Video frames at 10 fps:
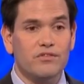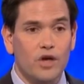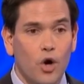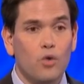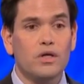you that
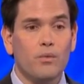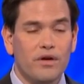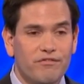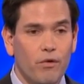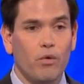the only
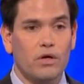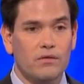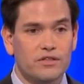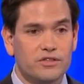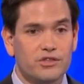way forward
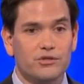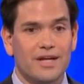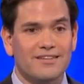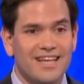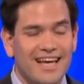on this issue
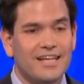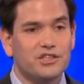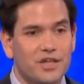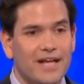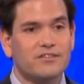that has
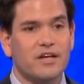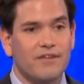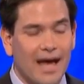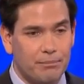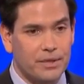any chance
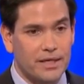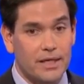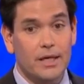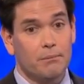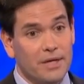of
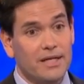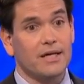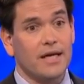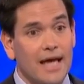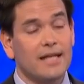happening,
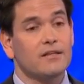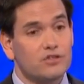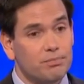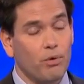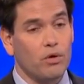meaning gaining
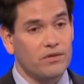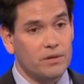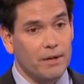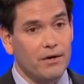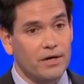the support of
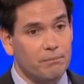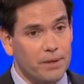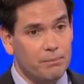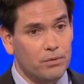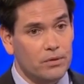the American
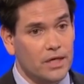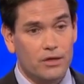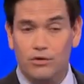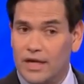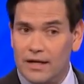people,
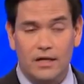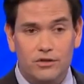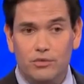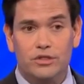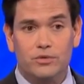you
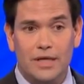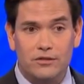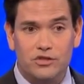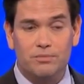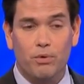cannot do this
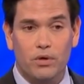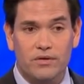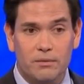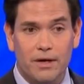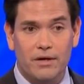without the support
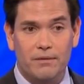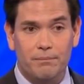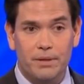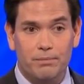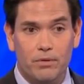of the
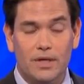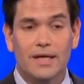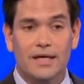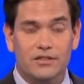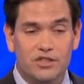American people,
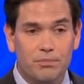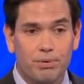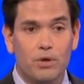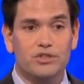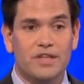is an
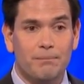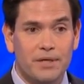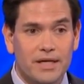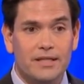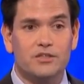approach that
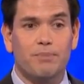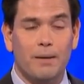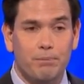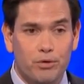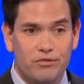begins
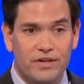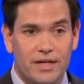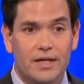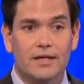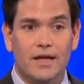by
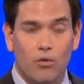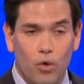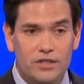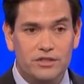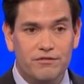proving that
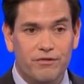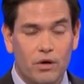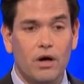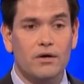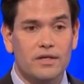once and
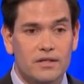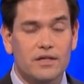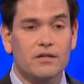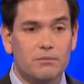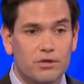for all
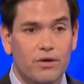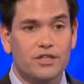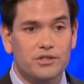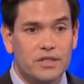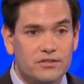illegal
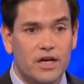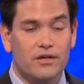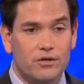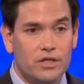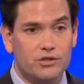immigration is
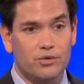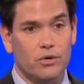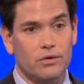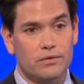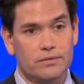under
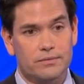control.